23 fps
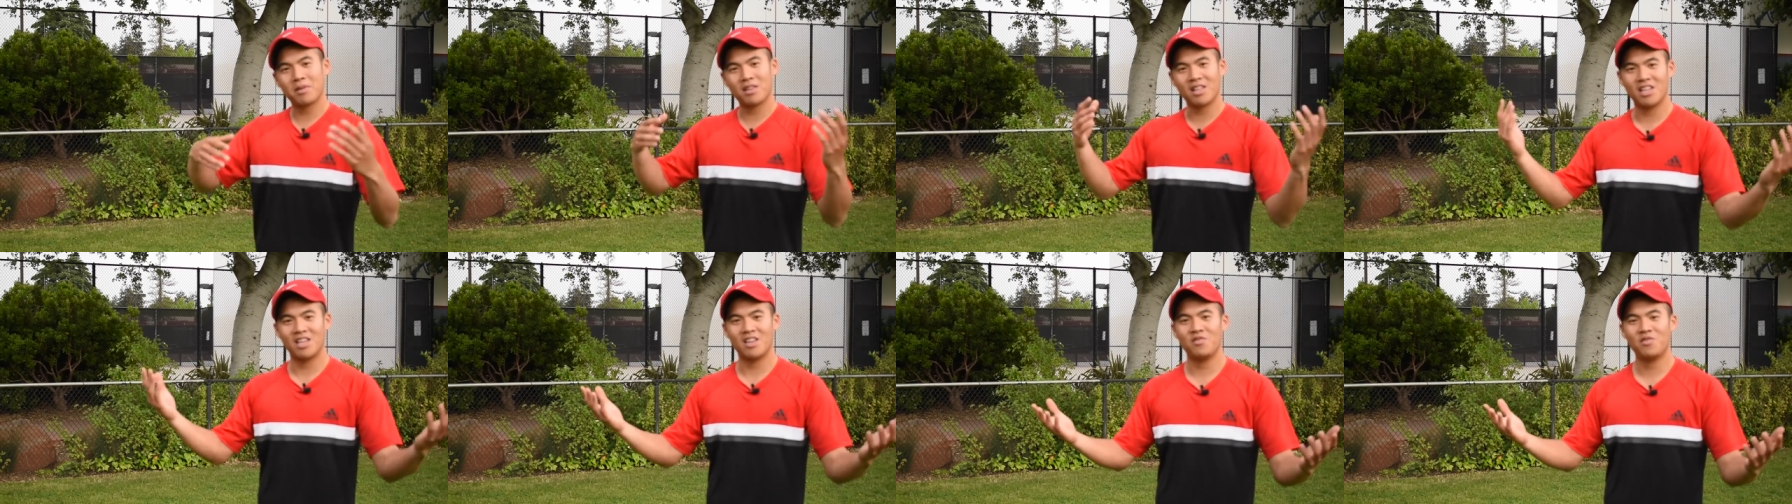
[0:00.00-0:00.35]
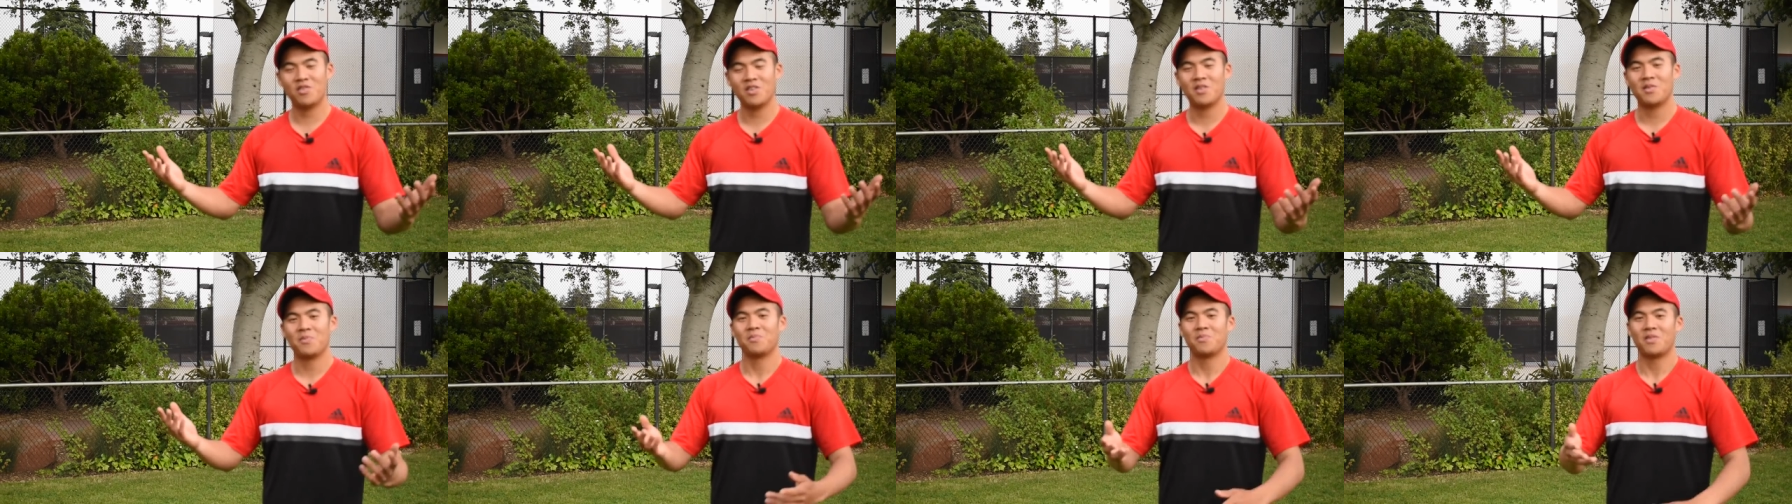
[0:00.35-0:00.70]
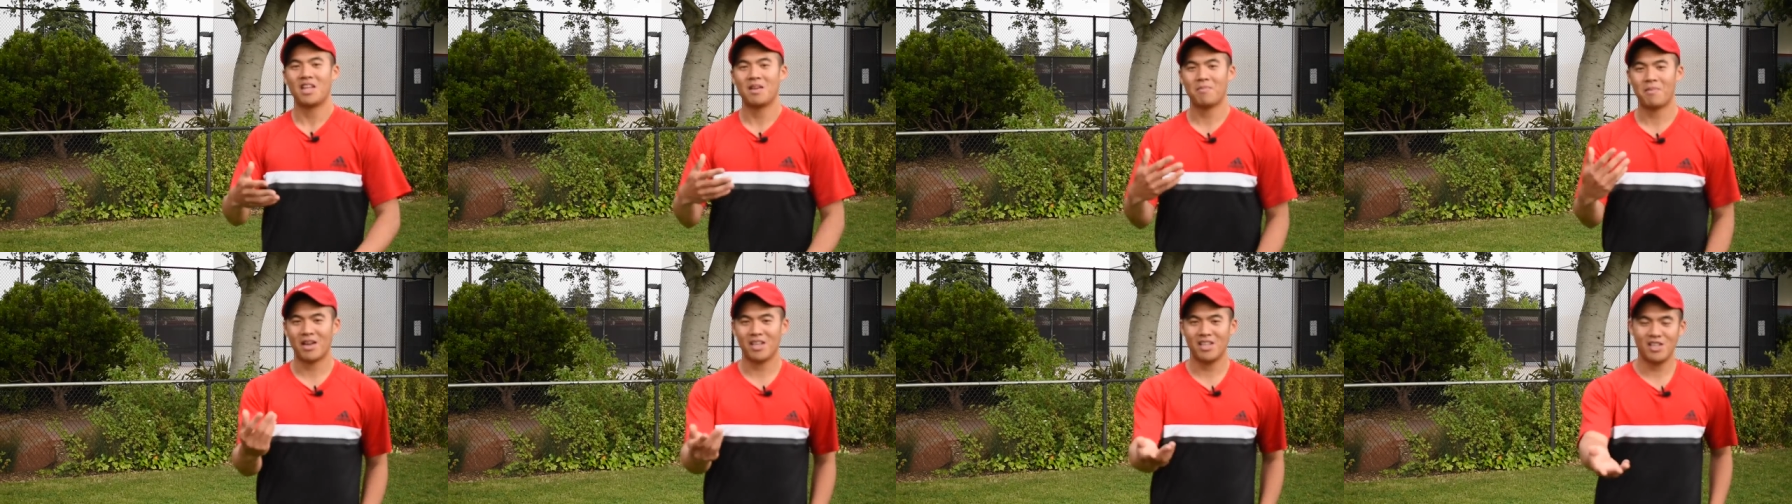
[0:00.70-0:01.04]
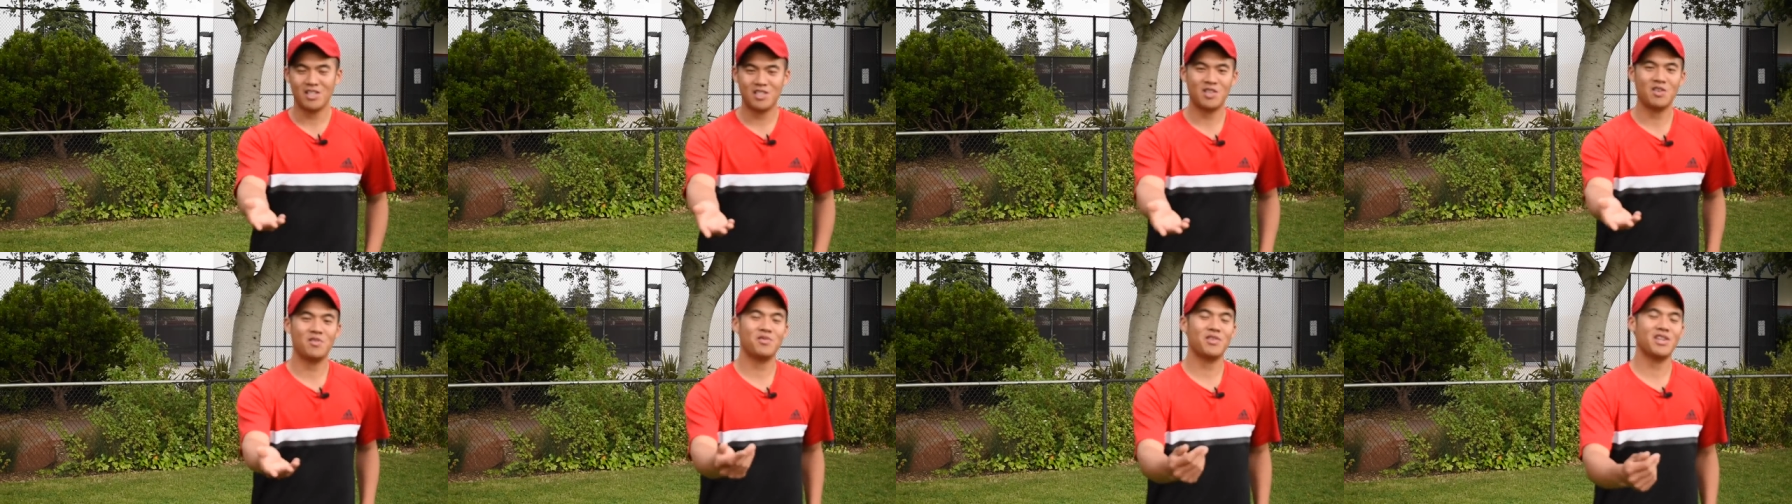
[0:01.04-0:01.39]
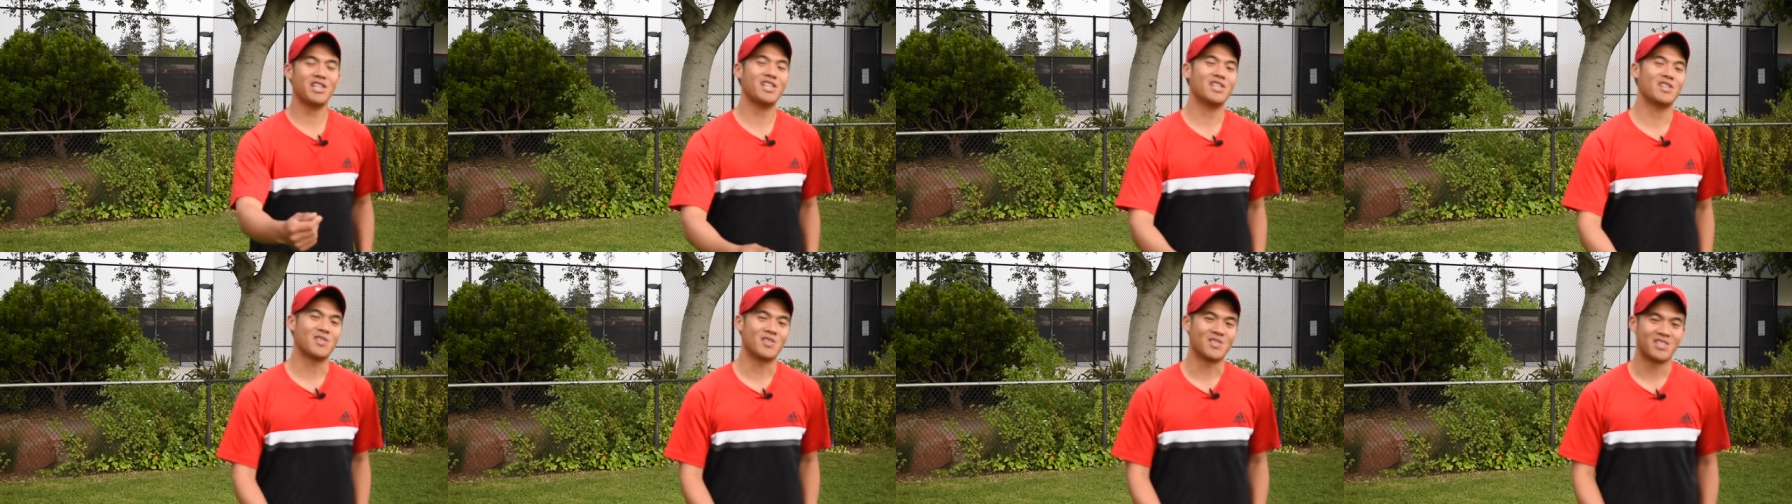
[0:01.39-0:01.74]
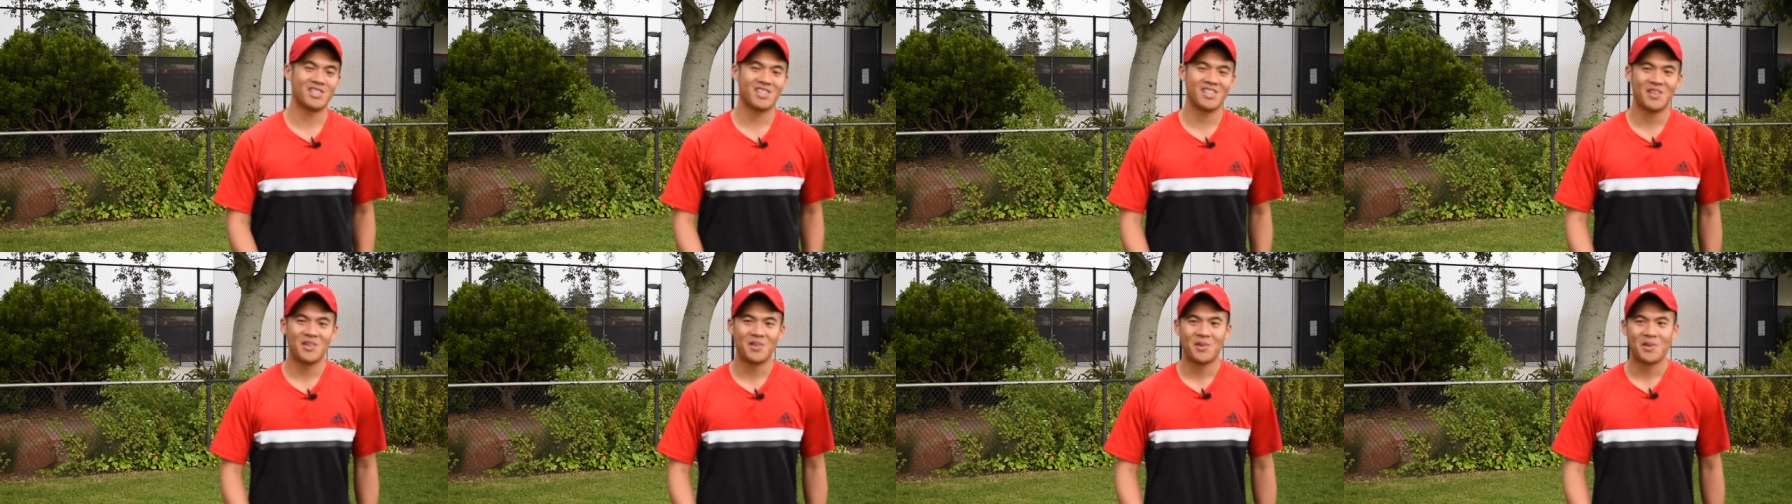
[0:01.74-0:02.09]
I believe in my YouTube
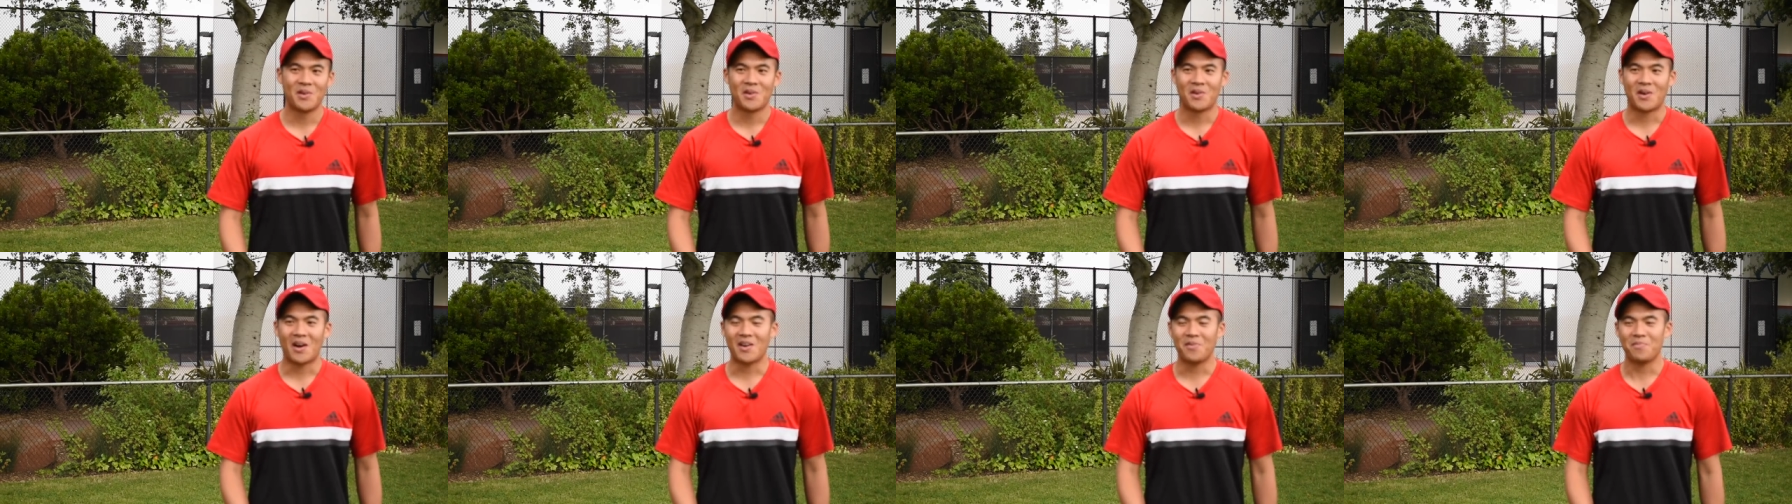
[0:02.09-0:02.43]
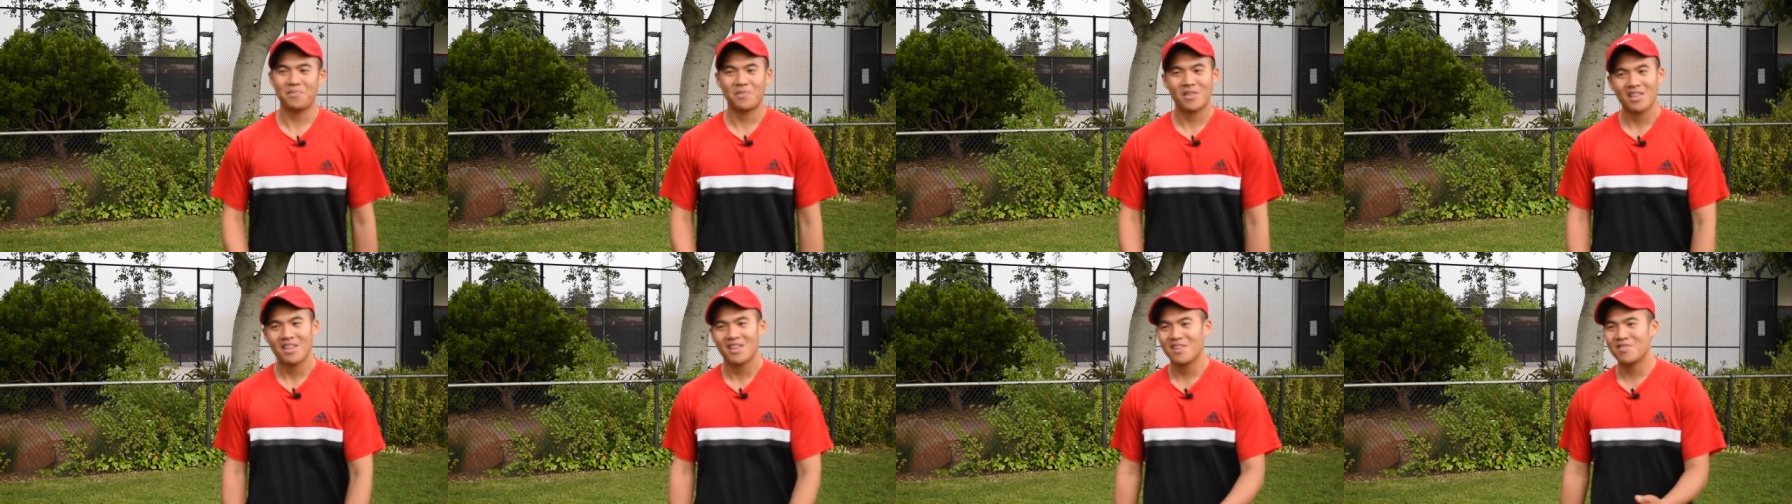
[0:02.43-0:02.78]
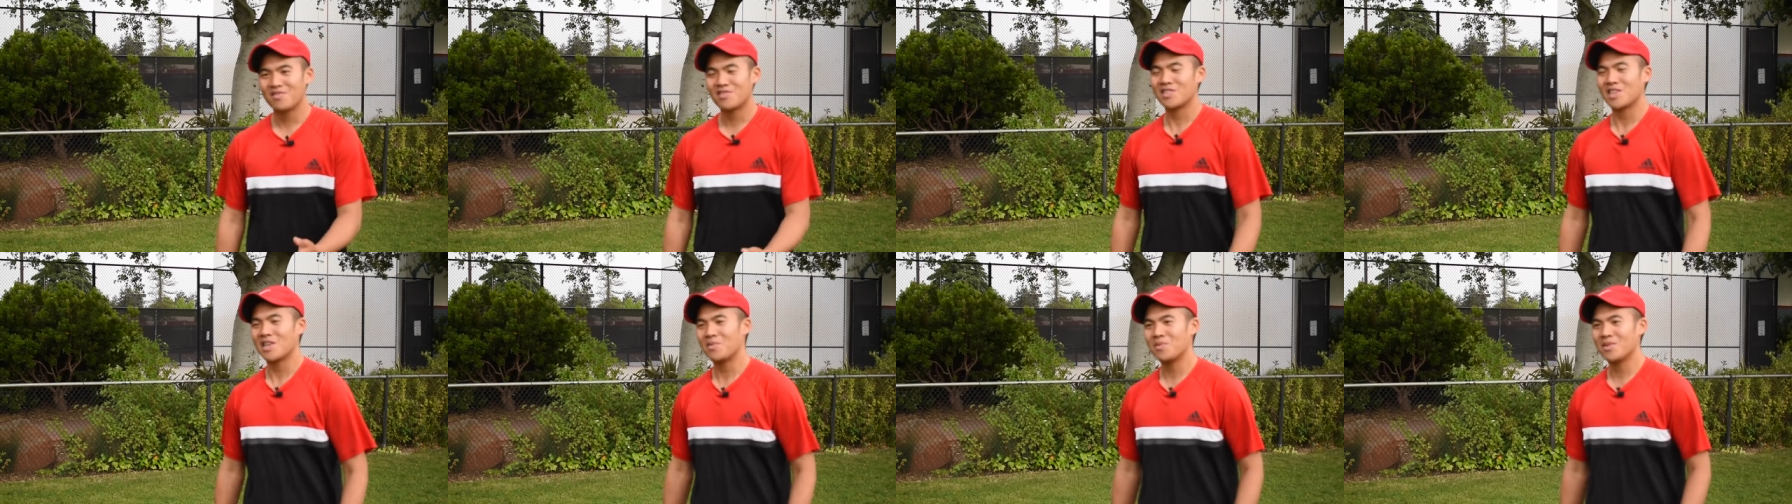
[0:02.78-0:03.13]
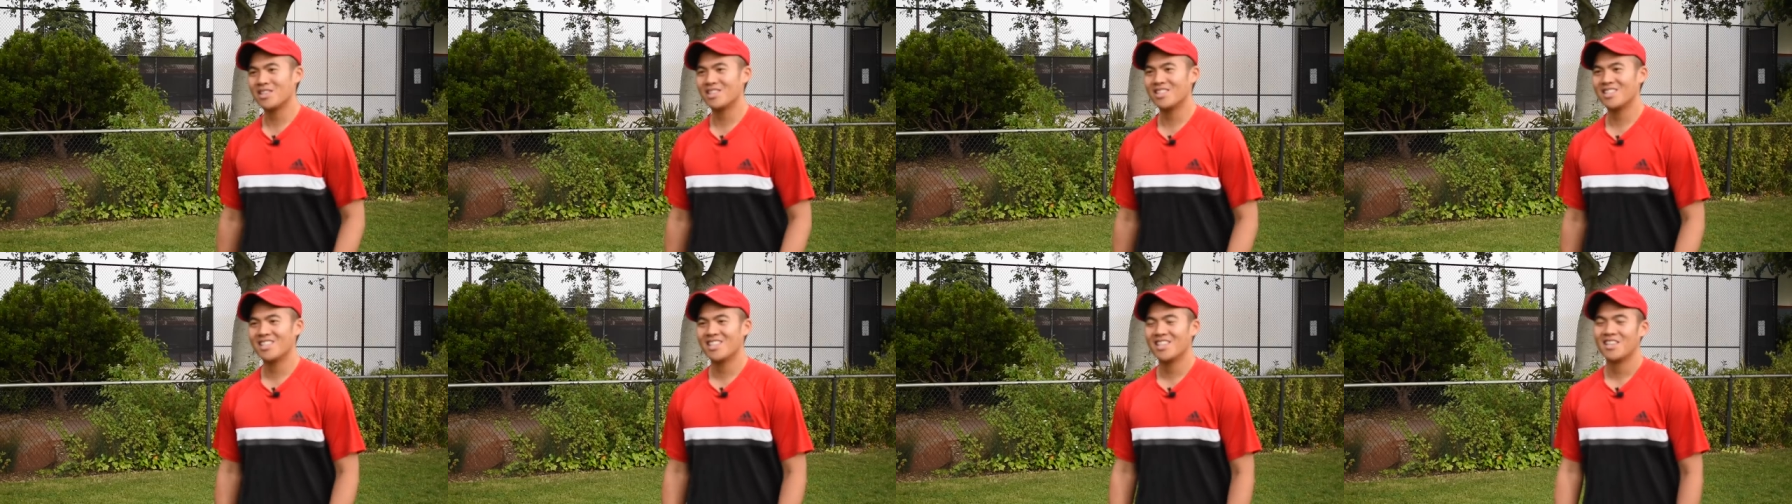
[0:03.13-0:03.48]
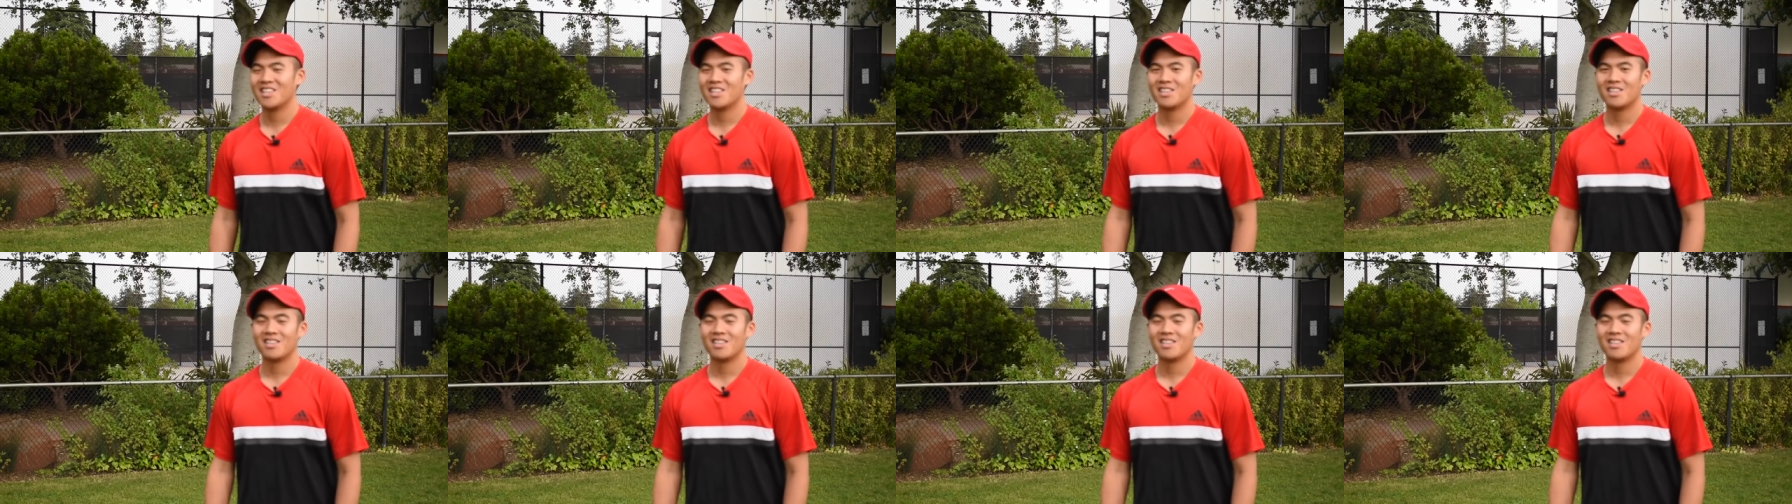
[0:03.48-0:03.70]
videos, right? If someone